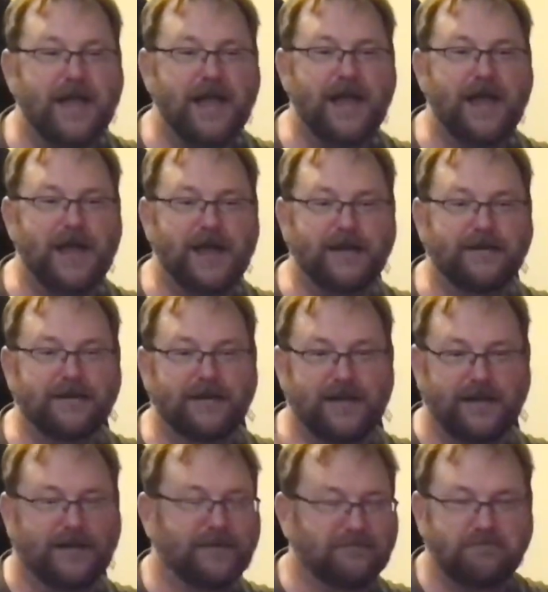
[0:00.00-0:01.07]
and
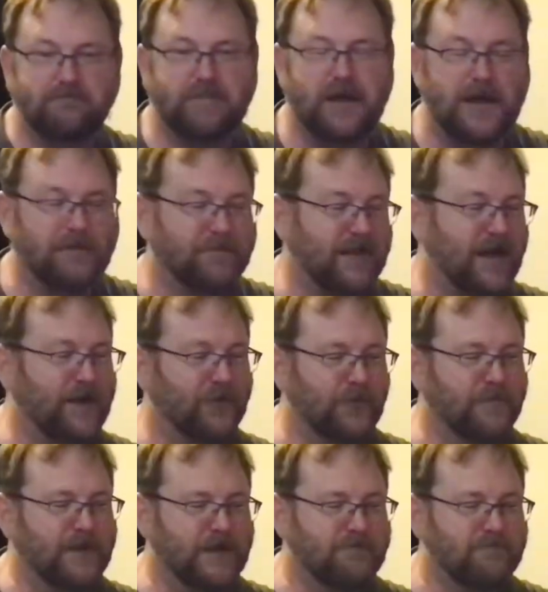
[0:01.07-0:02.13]
it plopped out
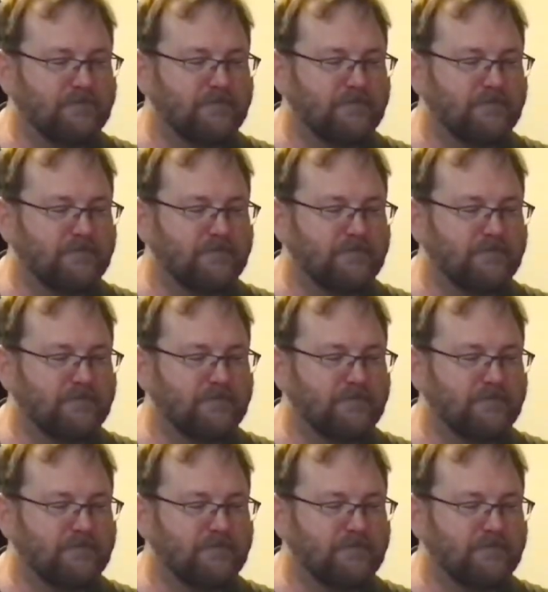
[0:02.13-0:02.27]
on me.